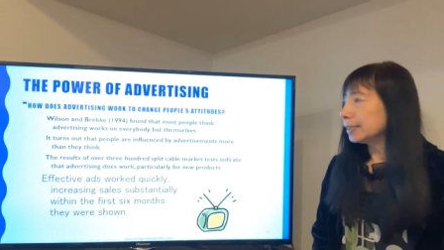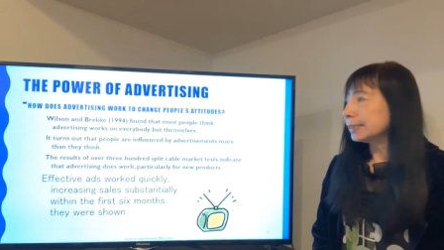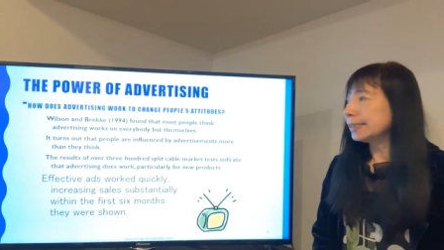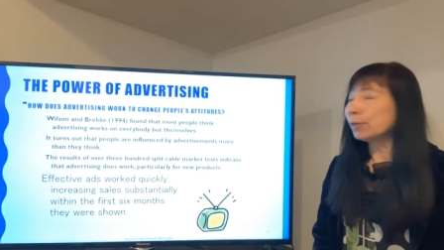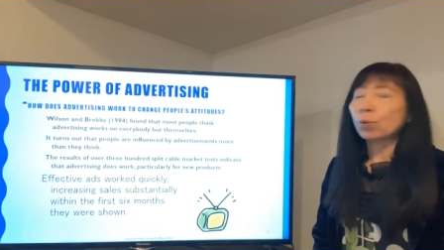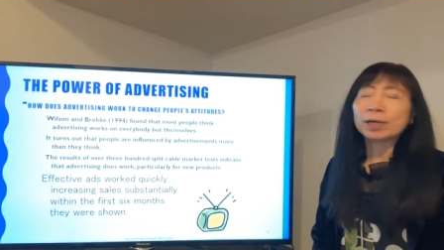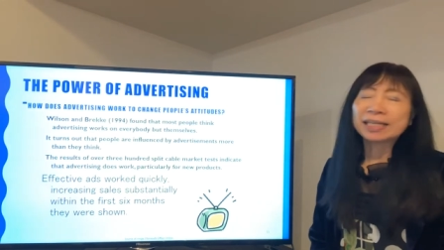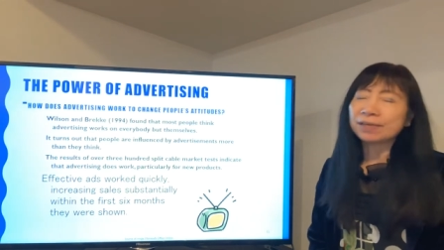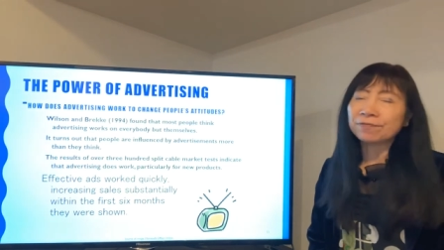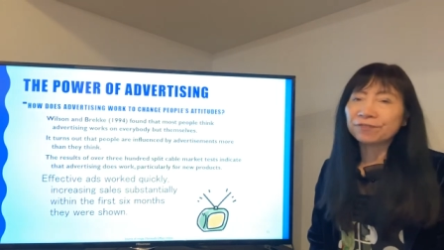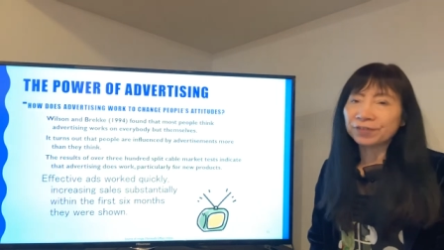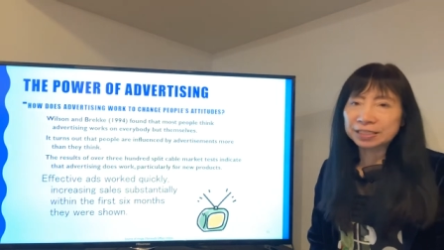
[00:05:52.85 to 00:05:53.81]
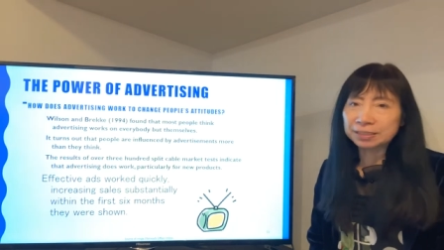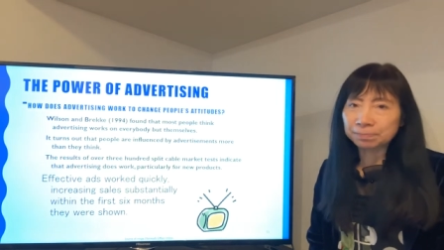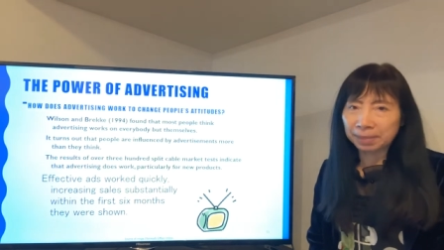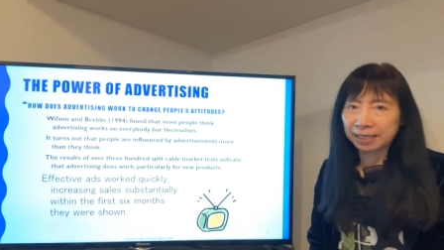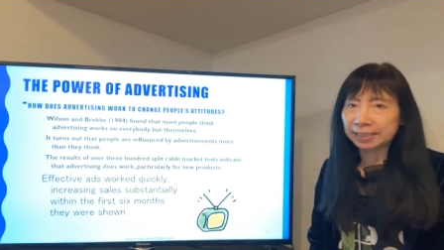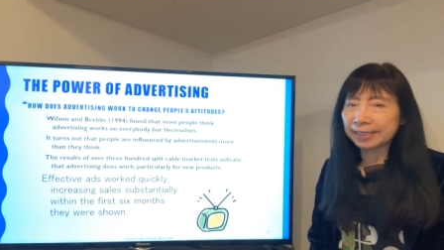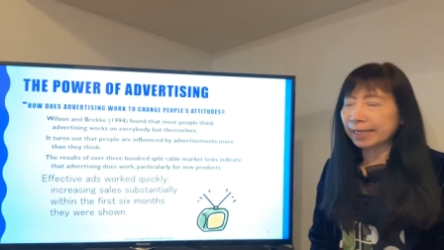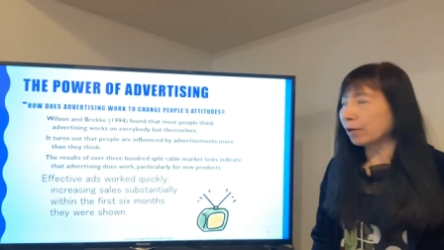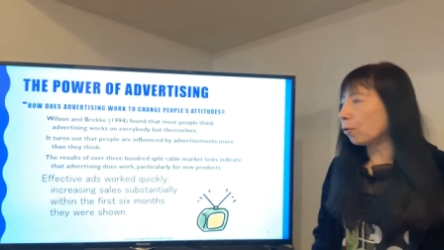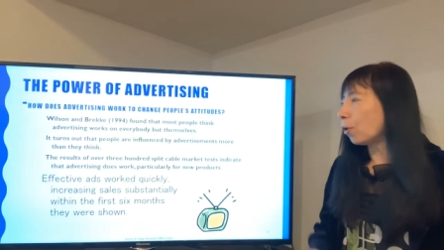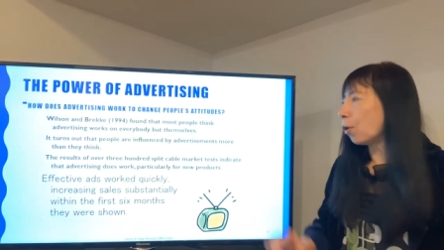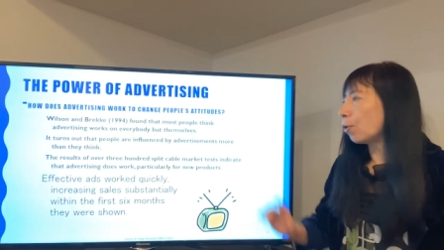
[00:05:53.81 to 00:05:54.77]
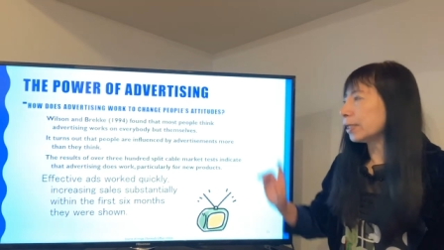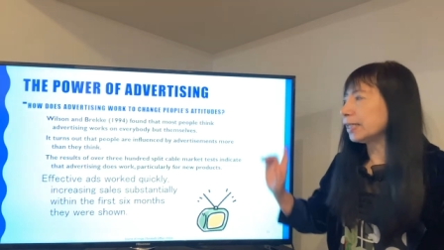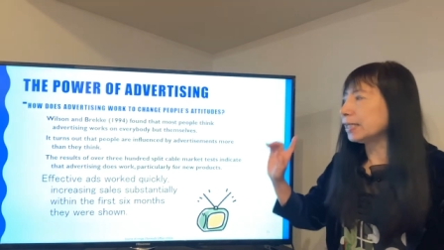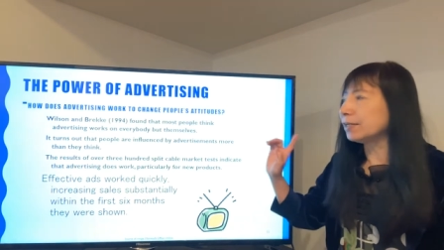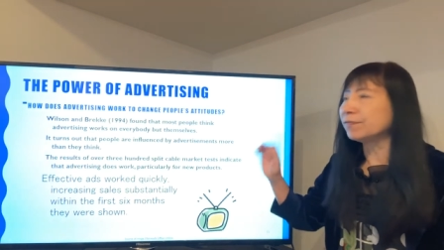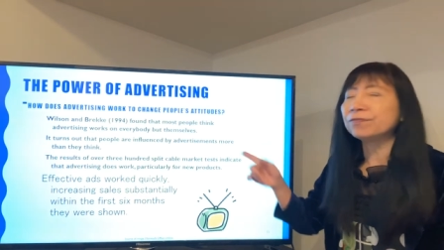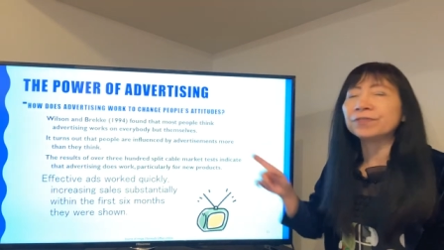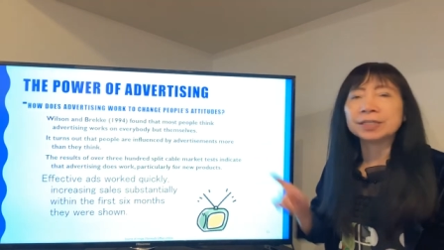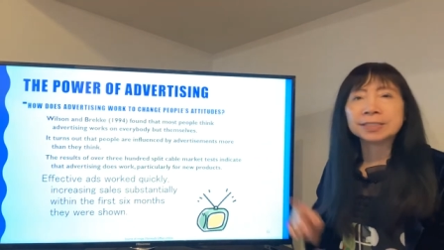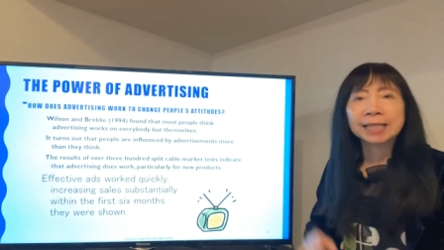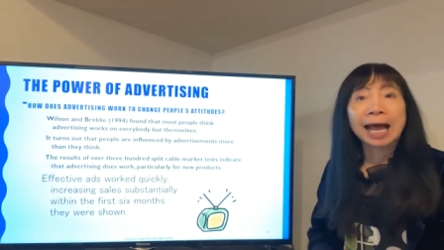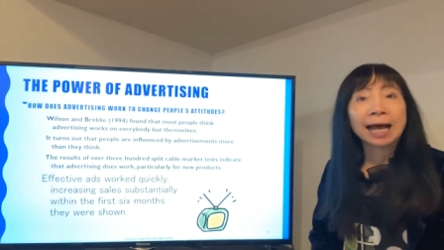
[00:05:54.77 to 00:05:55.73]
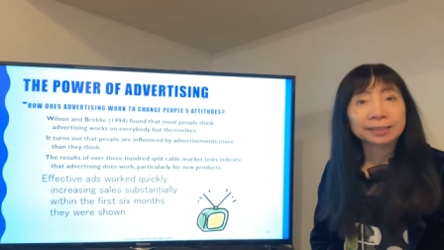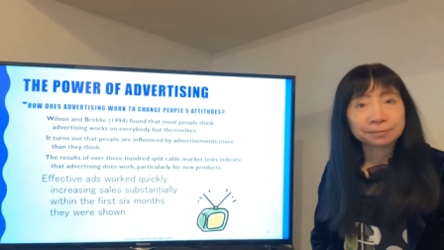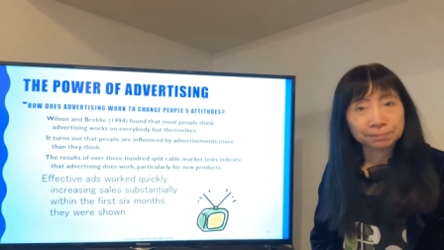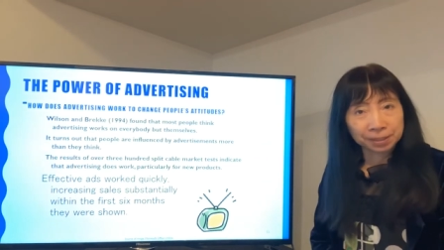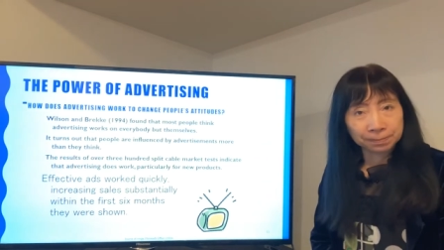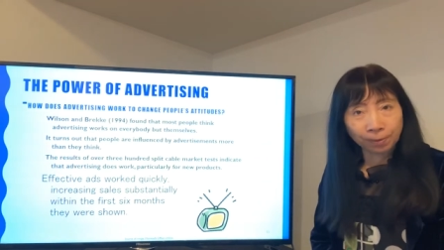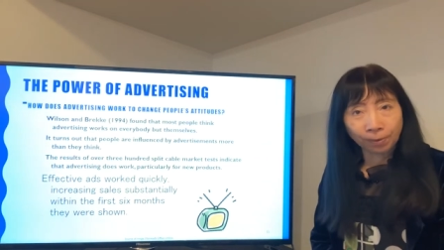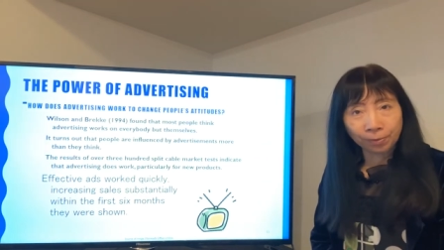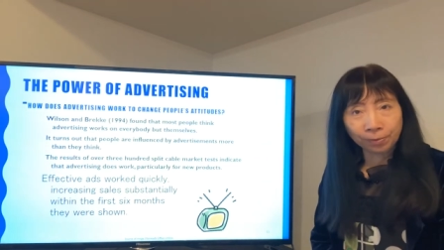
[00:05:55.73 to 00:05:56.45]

They won't influence me. They will only influence other people.